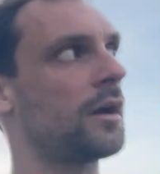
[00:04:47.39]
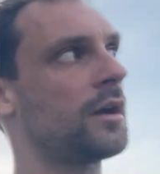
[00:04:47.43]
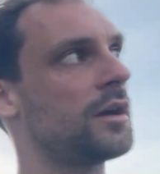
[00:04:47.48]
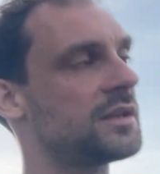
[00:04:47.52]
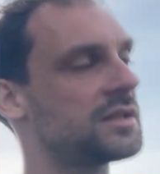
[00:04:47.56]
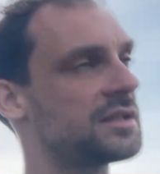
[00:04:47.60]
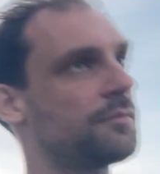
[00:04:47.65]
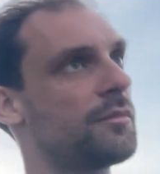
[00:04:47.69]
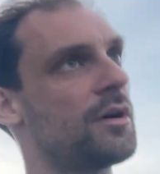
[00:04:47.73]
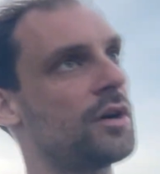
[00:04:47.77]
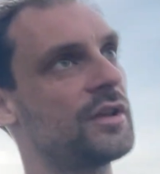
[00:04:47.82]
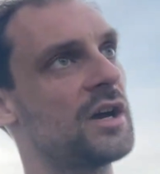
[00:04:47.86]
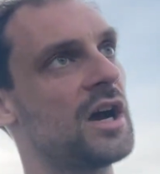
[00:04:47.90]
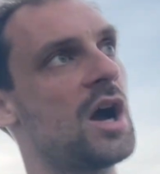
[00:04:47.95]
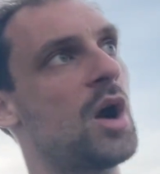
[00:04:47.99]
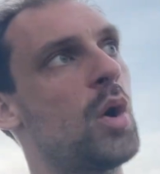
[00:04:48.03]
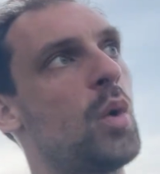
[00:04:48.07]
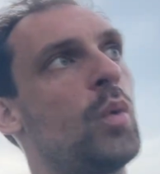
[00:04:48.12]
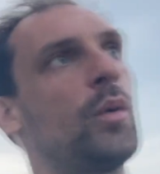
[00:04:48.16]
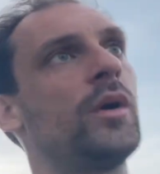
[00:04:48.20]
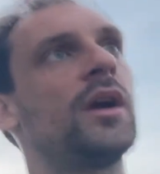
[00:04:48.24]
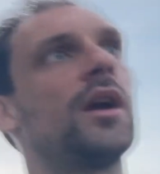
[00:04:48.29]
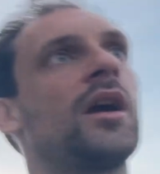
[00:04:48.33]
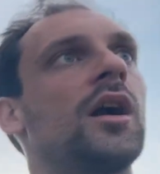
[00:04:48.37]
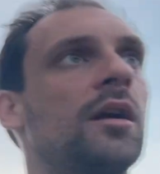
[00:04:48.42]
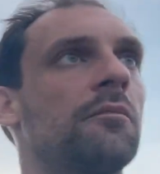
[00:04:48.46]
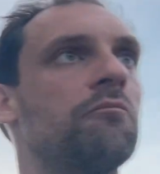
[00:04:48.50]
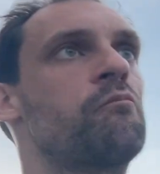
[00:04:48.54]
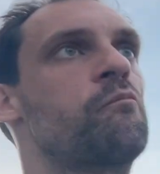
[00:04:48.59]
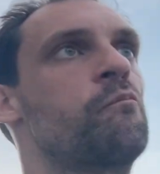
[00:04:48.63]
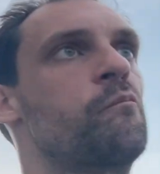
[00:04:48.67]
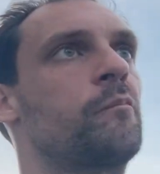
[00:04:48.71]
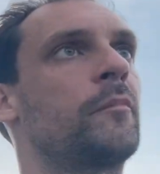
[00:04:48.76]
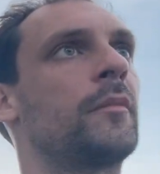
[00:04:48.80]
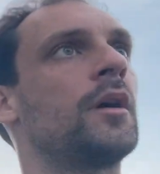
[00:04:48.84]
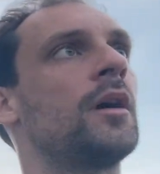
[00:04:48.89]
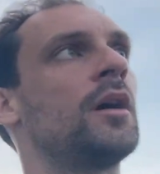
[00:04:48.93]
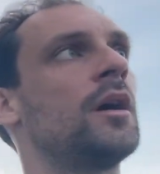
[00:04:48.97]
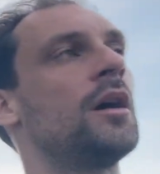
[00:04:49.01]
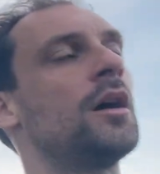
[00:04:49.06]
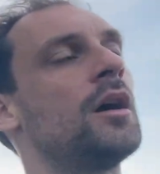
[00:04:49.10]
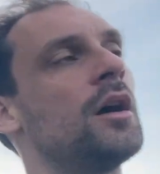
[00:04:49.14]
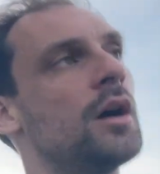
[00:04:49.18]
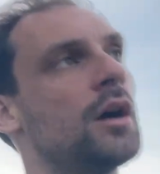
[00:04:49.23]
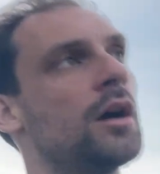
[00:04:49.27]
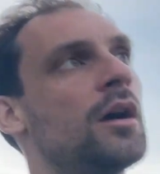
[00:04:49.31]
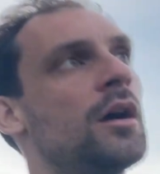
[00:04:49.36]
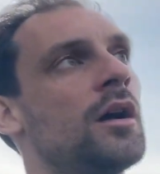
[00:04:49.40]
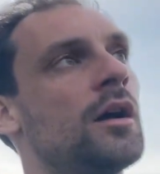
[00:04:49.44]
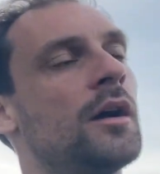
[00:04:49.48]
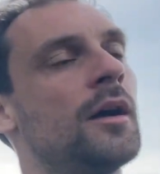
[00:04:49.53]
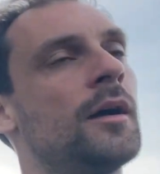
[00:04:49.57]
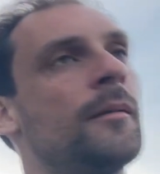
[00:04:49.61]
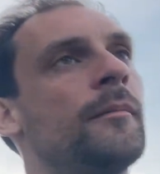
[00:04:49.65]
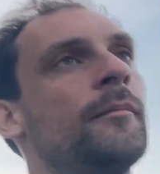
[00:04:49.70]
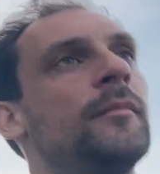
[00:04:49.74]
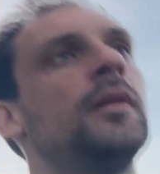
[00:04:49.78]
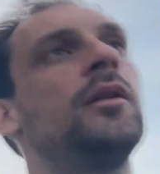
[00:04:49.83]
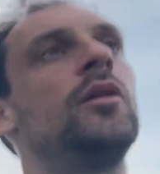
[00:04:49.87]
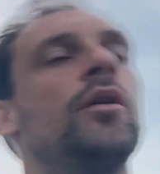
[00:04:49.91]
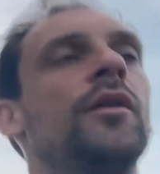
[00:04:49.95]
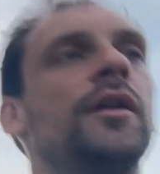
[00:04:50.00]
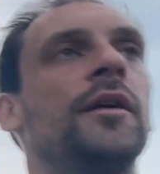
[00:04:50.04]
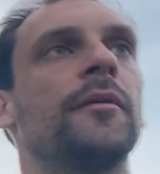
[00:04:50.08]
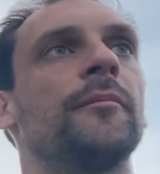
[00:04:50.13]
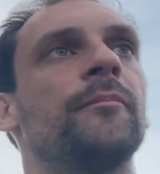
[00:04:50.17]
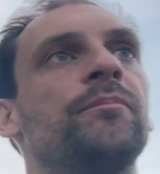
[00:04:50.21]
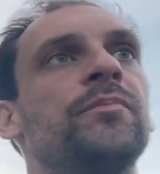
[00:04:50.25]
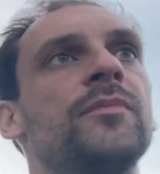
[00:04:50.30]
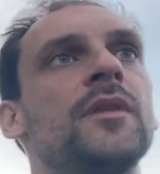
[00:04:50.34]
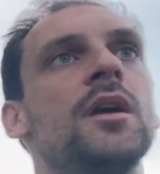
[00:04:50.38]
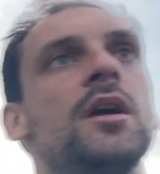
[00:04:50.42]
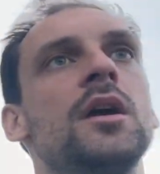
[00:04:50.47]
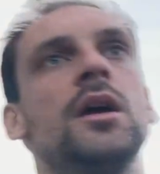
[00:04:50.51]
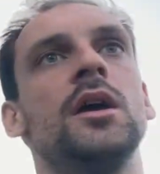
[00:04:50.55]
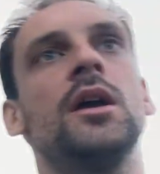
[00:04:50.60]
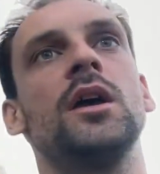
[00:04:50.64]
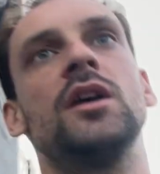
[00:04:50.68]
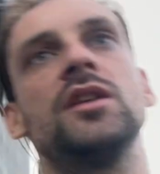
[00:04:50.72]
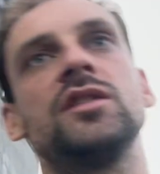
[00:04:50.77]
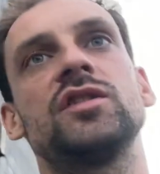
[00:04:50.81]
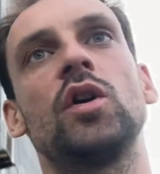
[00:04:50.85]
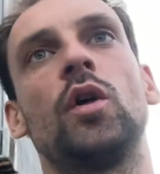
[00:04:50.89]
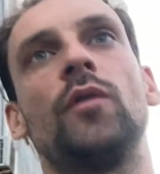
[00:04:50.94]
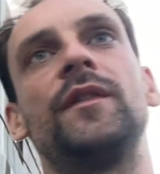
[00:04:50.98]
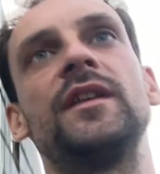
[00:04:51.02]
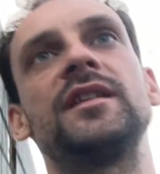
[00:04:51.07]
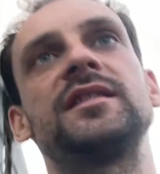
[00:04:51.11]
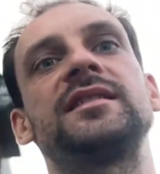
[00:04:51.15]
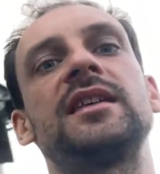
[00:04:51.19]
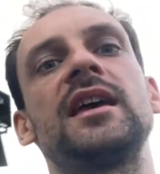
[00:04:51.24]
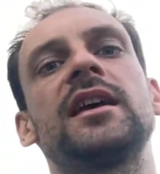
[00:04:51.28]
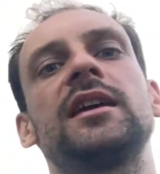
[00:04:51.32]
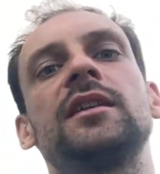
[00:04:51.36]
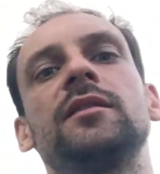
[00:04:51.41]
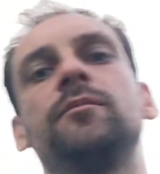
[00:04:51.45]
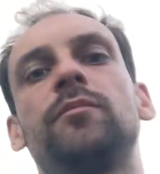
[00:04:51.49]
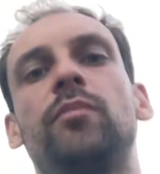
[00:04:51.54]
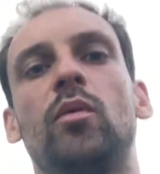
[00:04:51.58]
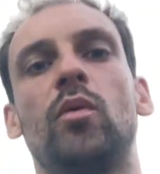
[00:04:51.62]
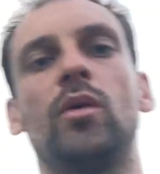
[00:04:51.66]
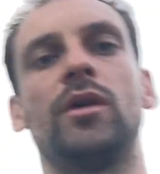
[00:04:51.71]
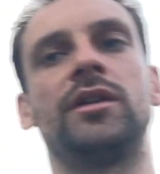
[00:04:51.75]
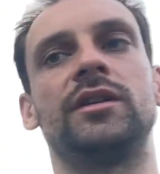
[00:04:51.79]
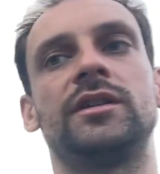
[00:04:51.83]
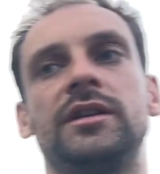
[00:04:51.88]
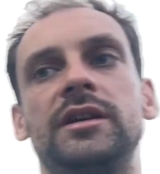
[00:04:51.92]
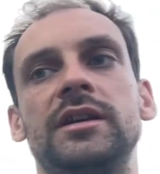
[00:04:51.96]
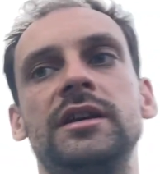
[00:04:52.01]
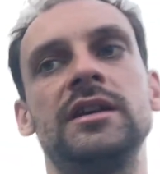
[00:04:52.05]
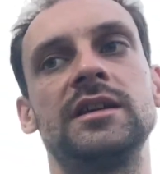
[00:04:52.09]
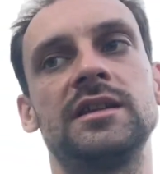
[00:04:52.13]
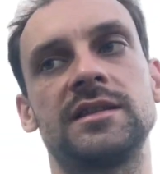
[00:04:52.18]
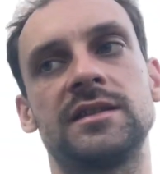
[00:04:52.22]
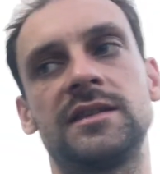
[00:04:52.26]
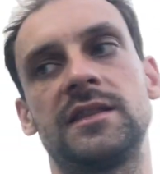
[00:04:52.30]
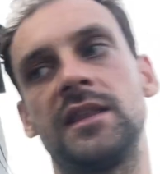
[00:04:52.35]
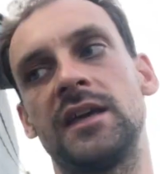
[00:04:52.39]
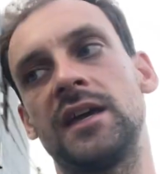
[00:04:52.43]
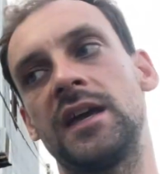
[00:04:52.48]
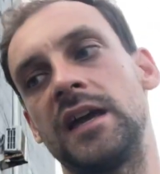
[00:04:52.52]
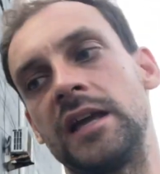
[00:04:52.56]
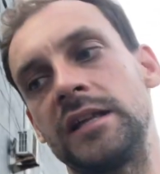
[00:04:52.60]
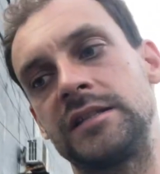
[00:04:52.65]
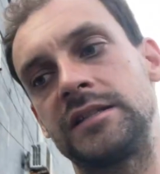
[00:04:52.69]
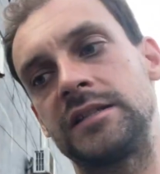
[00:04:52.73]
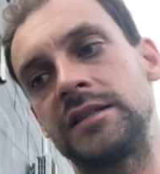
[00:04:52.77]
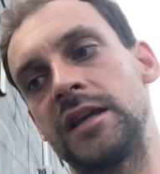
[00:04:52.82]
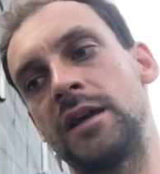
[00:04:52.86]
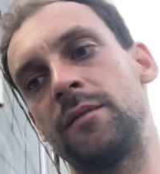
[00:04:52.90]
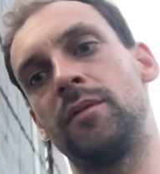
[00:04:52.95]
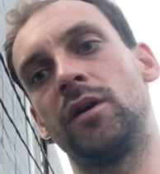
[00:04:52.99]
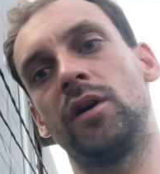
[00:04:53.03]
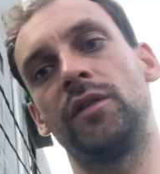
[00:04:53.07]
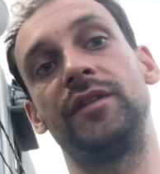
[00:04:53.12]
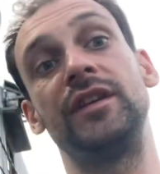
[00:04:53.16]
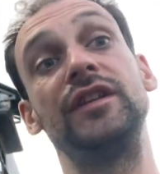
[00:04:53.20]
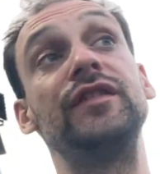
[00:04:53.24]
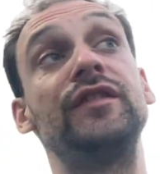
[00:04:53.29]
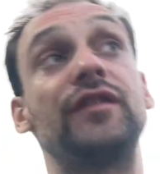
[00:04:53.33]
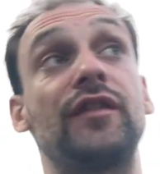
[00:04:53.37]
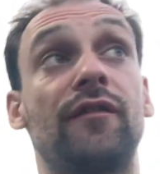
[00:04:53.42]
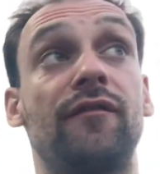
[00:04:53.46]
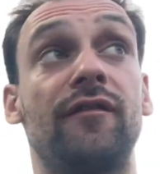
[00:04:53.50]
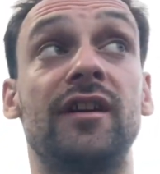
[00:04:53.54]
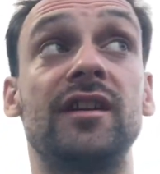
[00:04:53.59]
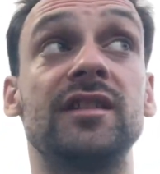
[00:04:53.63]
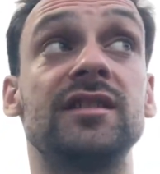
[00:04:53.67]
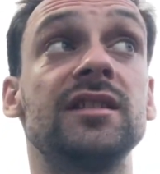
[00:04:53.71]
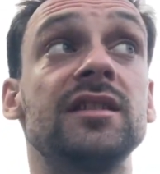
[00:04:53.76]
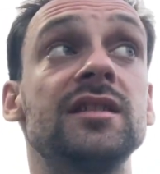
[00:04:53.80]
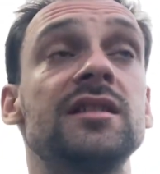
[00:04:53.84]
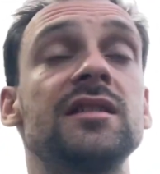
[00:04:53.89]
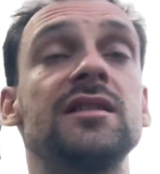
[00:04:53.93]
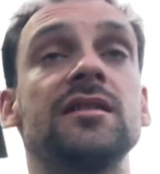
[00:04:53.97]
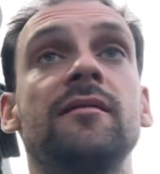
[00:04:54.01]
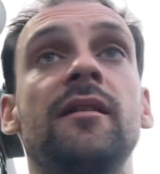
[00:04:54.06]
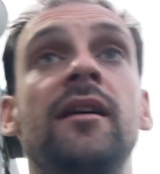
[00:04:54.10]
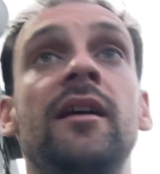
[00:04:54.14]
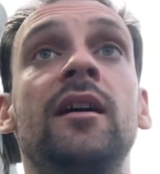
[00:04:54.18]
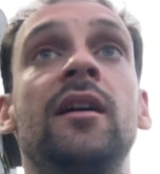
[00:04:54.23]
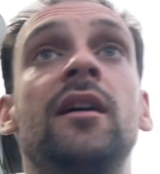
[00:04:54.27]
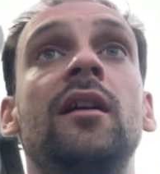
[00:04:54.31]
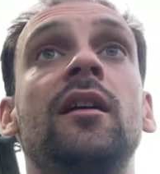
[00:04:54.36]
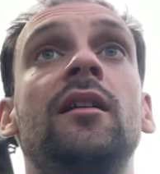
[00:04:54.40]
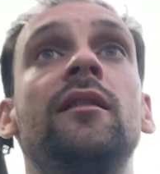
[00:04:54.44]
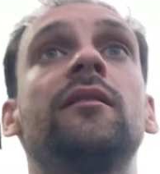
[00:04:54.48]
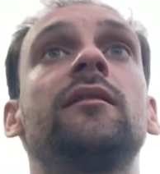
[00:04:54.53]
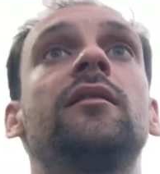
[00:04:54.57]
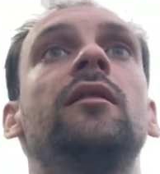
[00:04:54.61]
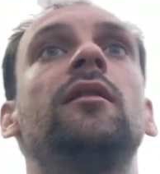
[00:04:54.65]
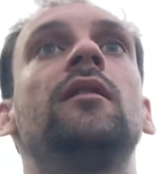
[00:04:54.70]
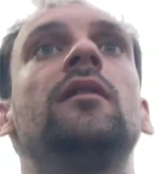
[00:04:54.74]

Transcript: it's about how we are learning. So the second point is that about the interfaces, and